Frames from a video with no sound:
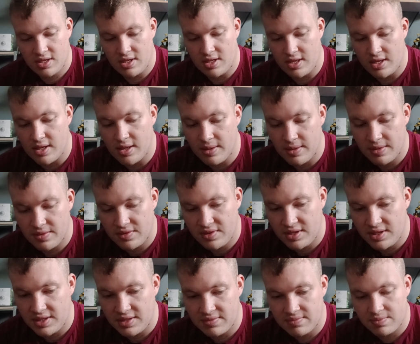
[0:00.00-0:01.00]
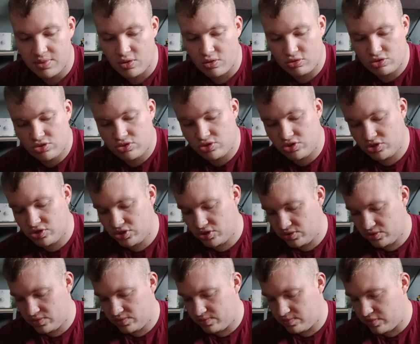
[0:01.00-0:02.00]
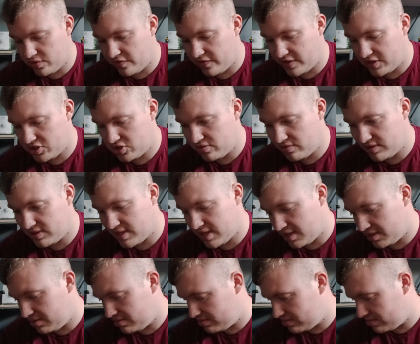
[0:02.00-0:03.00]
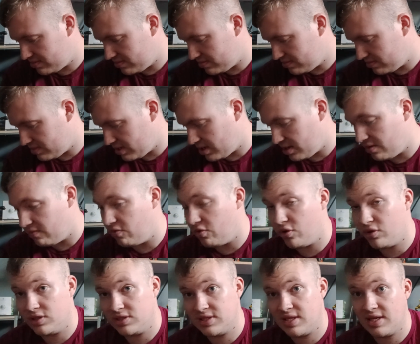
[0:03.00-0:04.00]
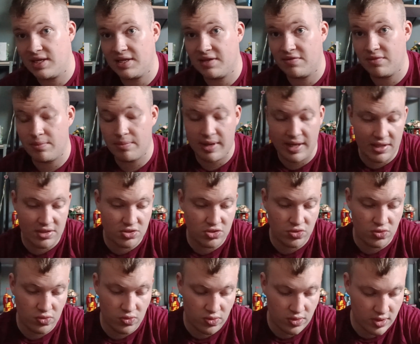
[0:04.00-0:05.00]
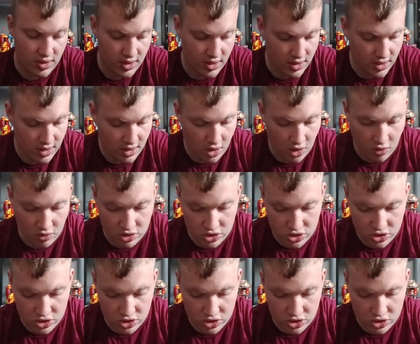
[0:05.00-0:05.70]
the Potions professor is then role is then given back to Harry